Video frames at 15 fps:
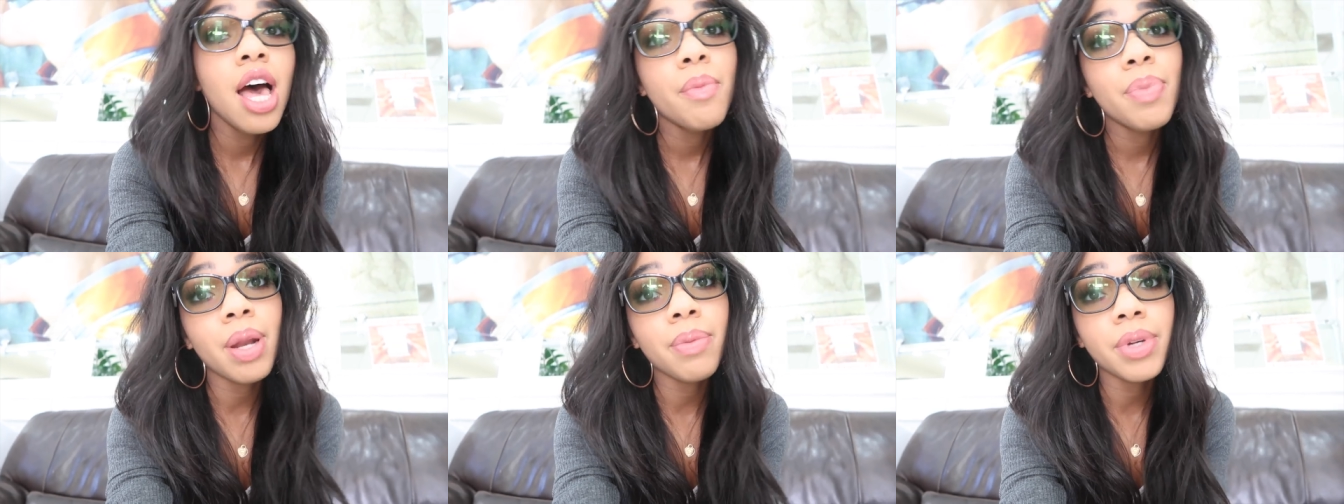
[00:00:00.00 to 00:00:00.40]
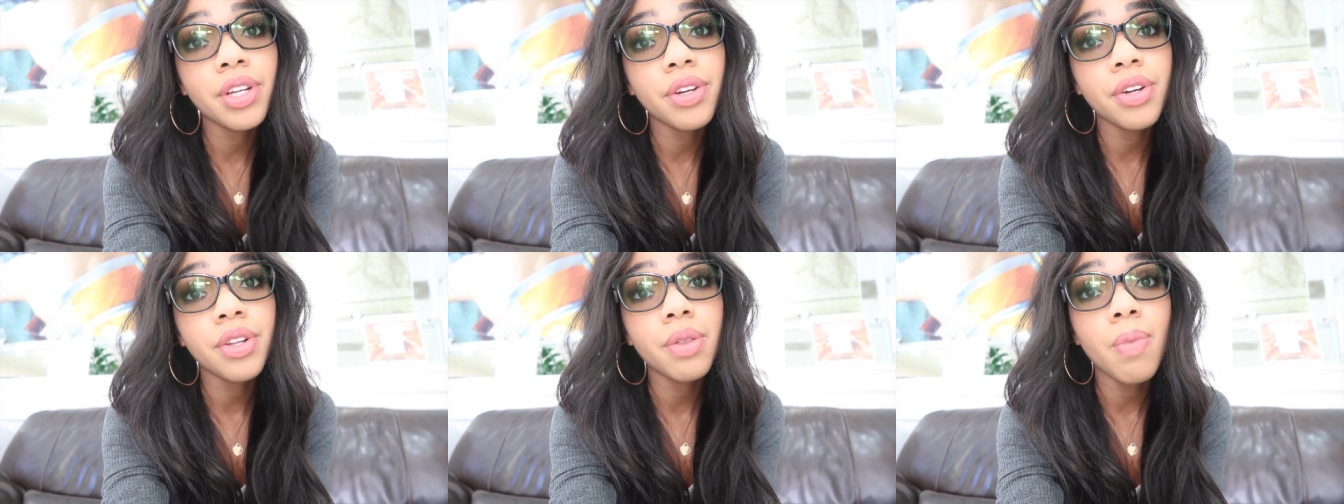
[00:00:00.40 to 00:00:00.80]
but I'm gonna
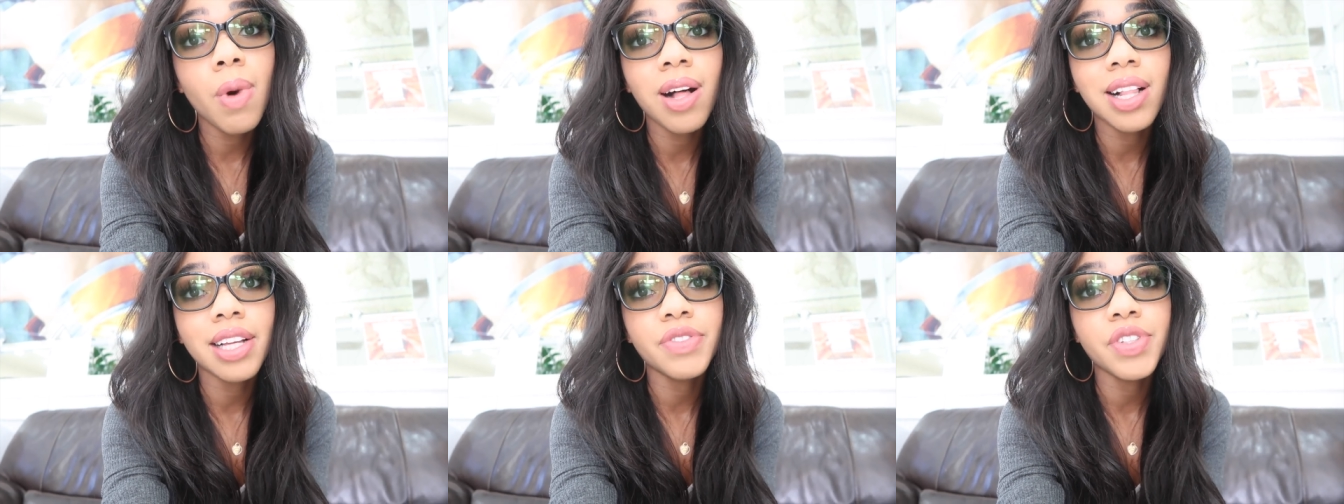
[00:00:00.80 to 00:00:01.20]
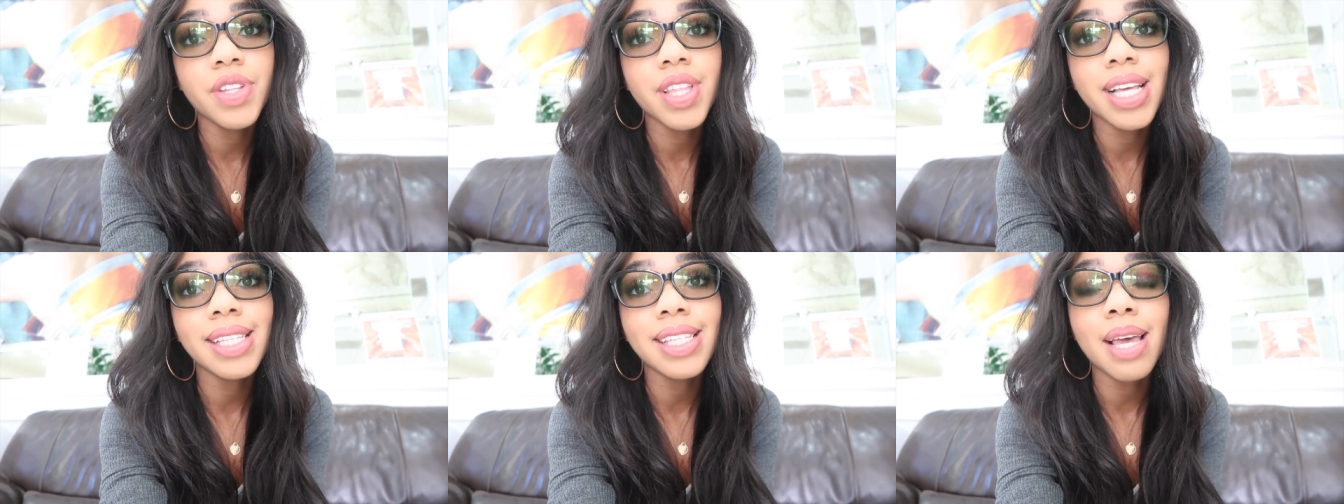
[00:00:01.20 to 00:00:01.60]
go to the mall after
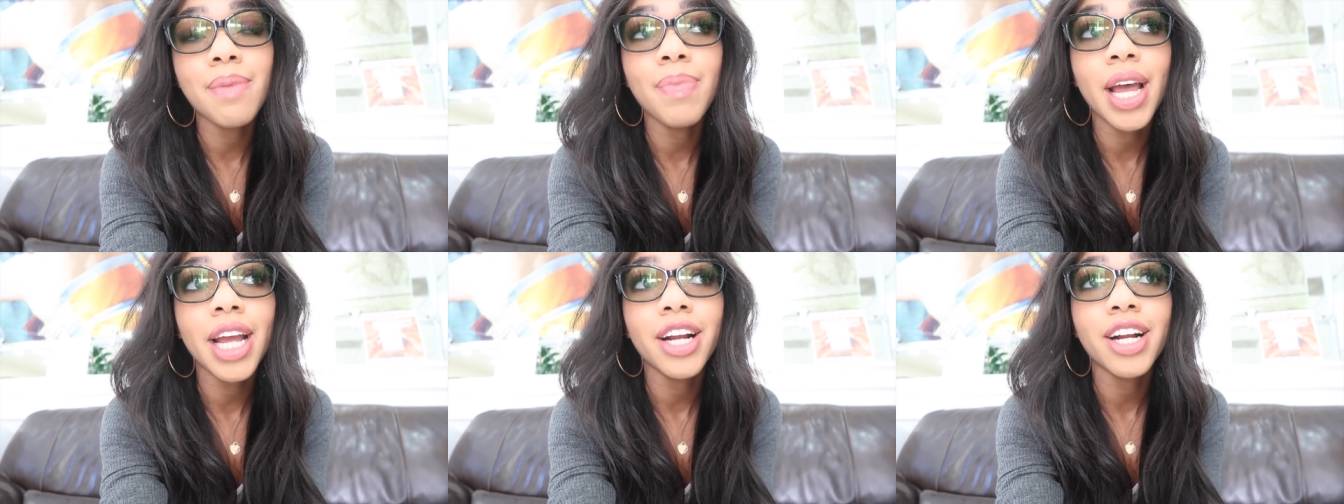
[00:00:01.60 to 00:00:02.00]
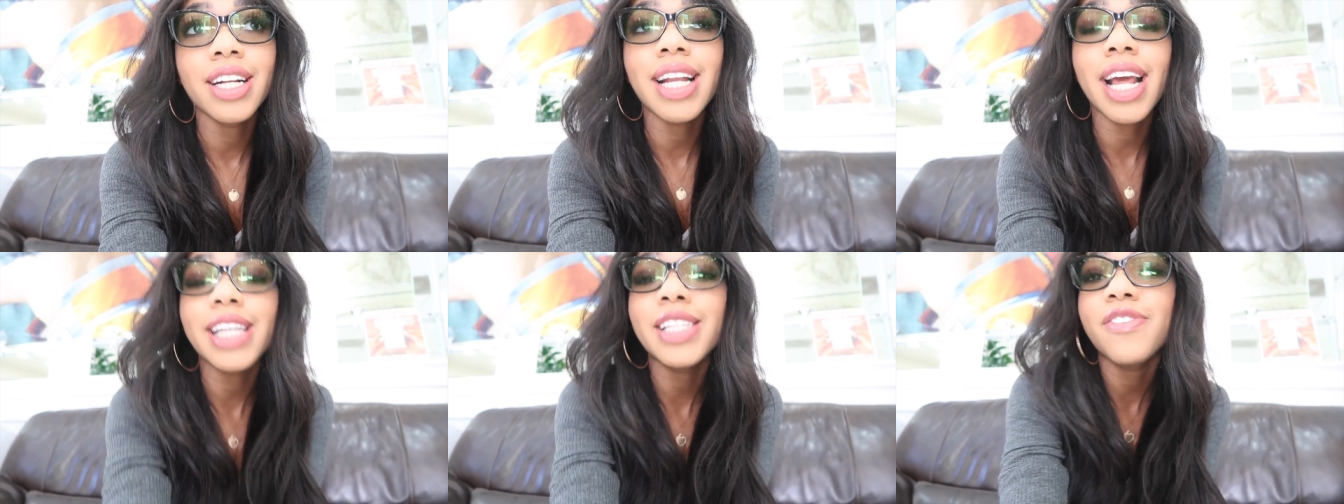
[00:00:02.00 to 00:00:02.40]
this and buy her a
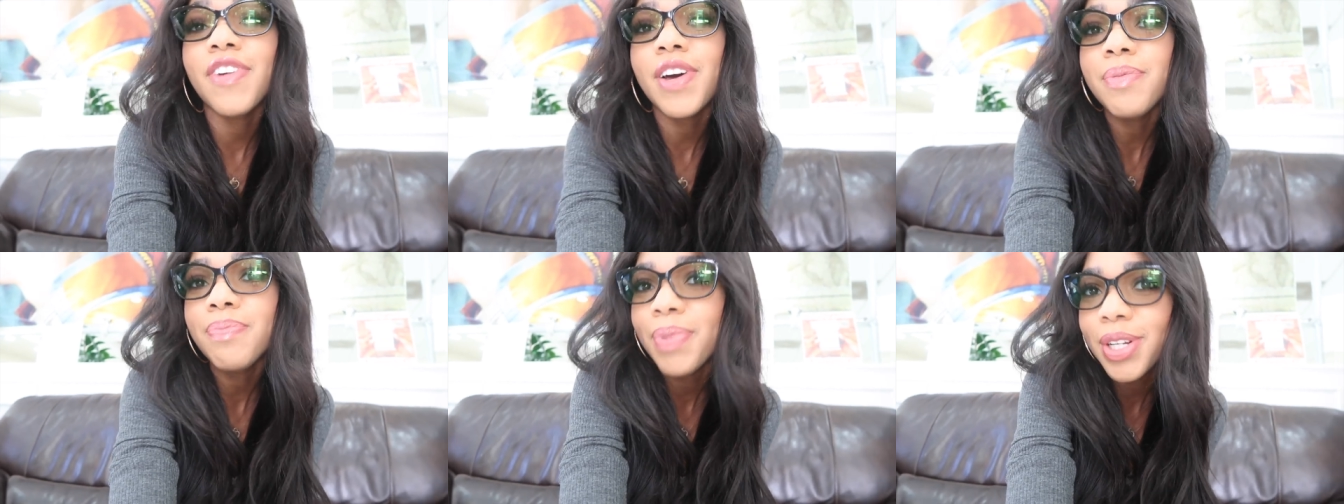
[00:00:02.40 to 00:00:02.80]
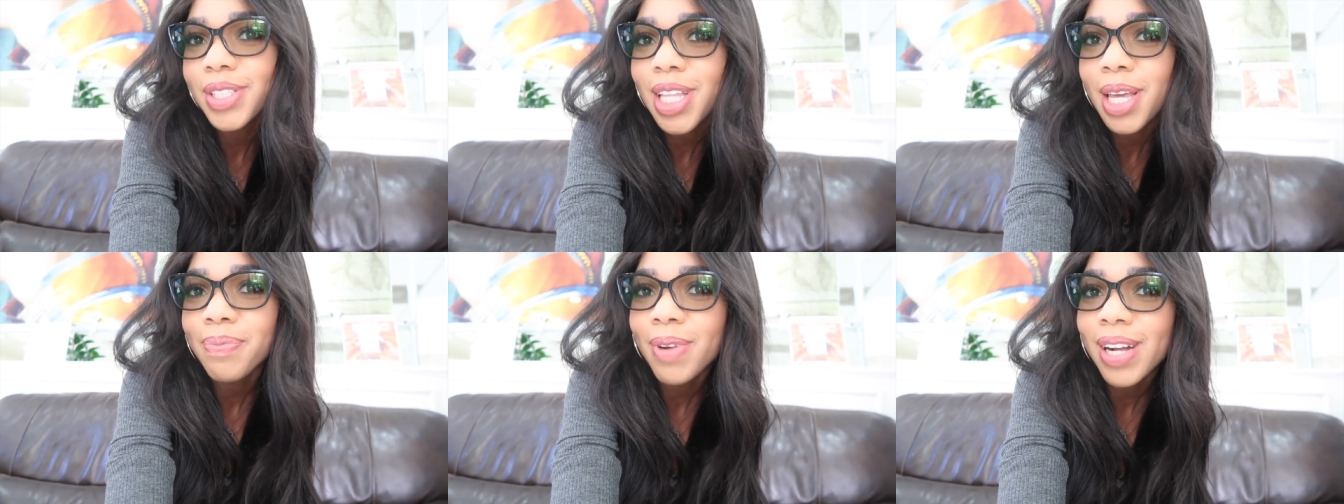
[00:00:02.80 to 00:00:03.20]
nice fun
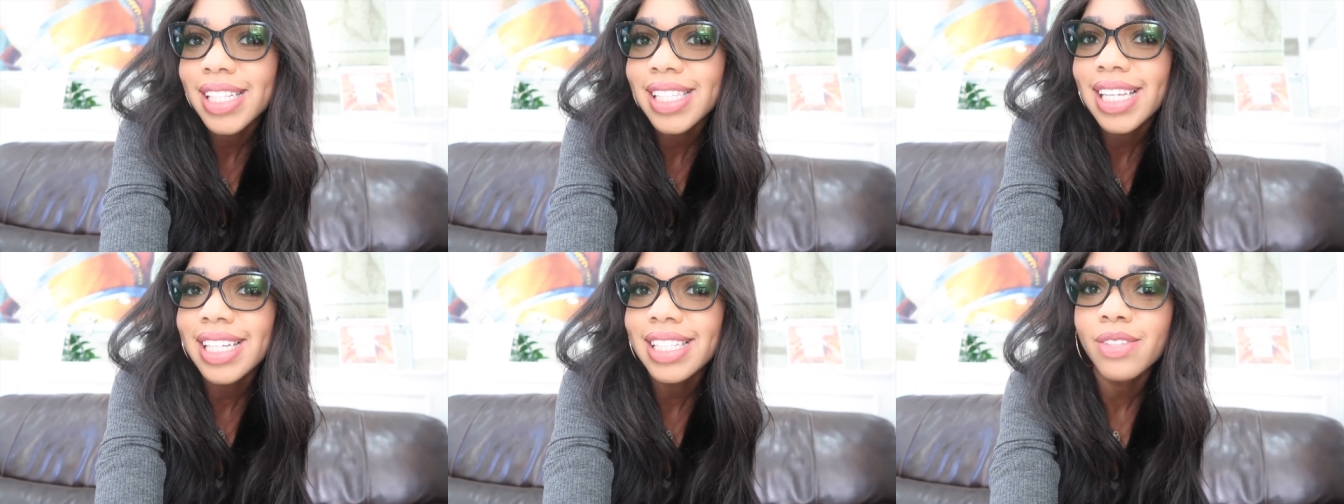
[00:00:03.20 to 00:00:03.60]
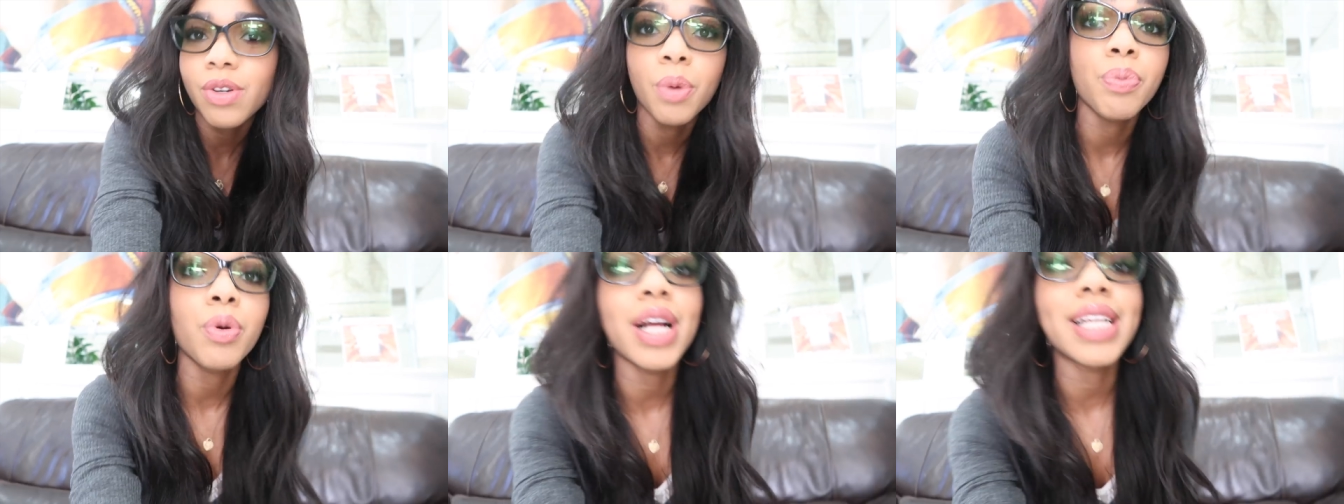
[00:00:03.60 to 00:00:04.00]
birthday present
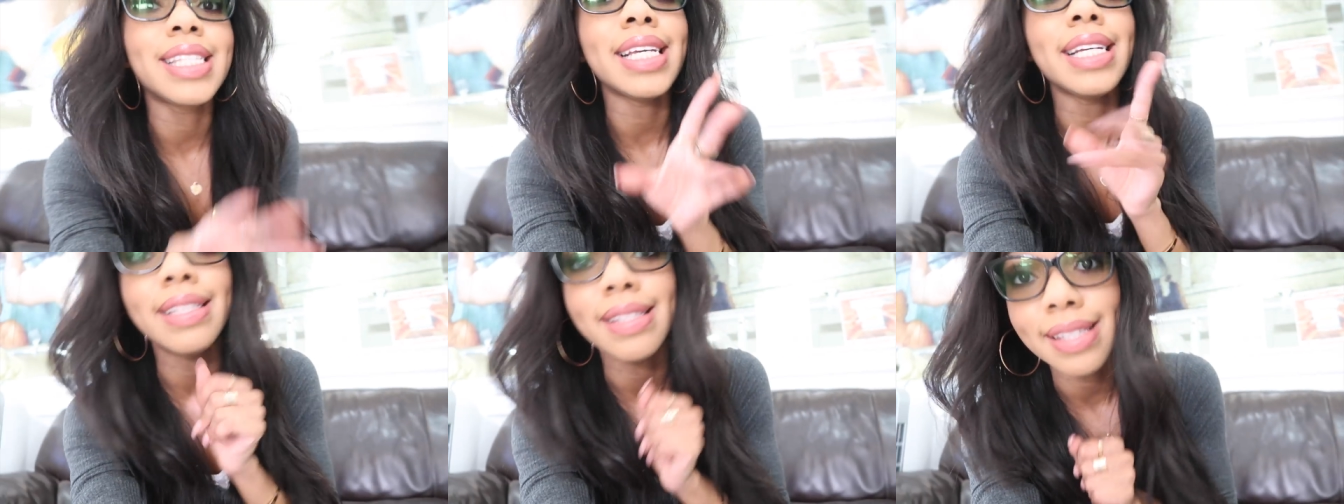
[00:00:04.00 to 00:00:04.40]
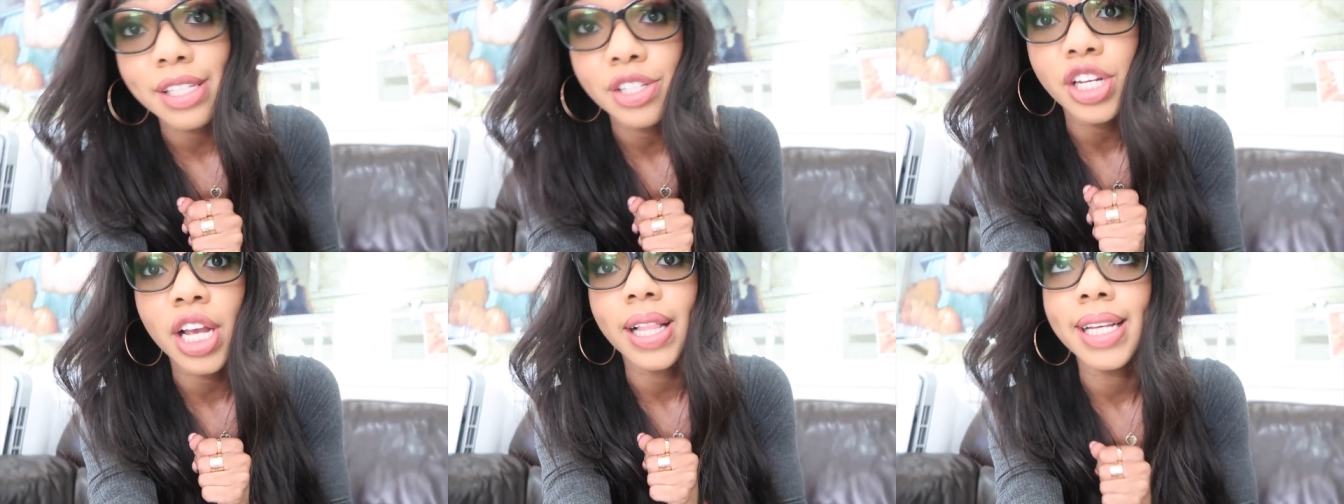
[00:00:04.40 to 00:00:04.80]
or presents
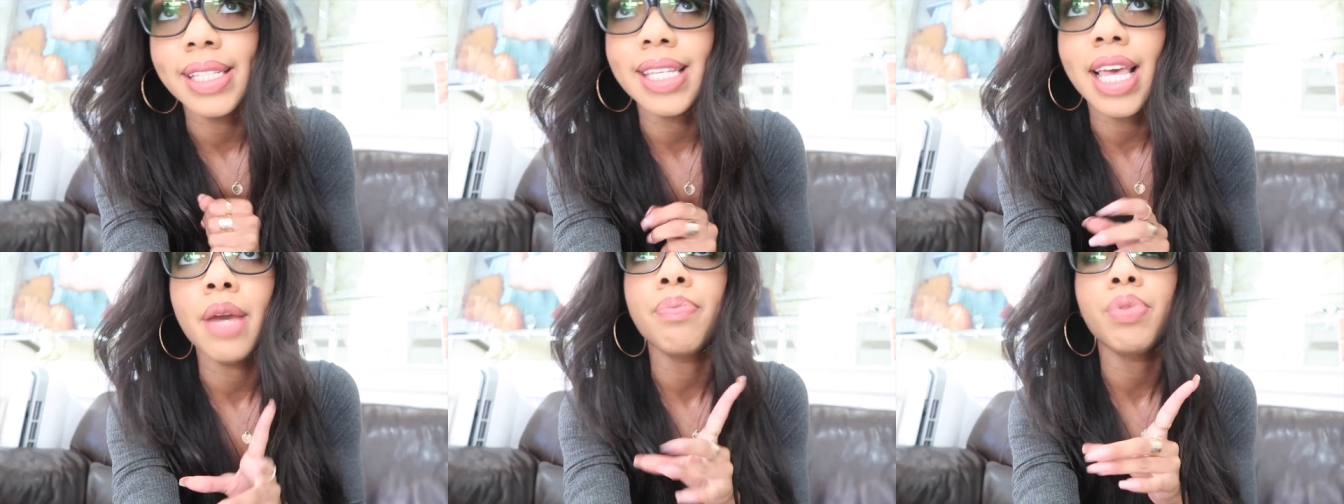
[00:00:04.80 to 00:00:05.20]
shall I say